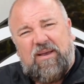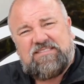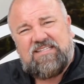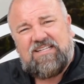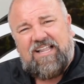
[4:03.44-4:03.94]

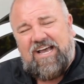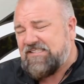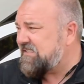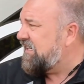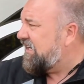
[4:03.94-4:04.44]
best in
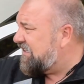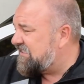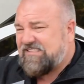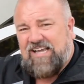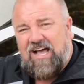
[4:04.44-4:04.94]
class.
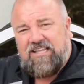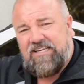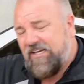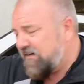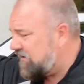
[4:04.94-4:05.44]
Solid
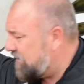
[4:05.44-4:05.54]
here,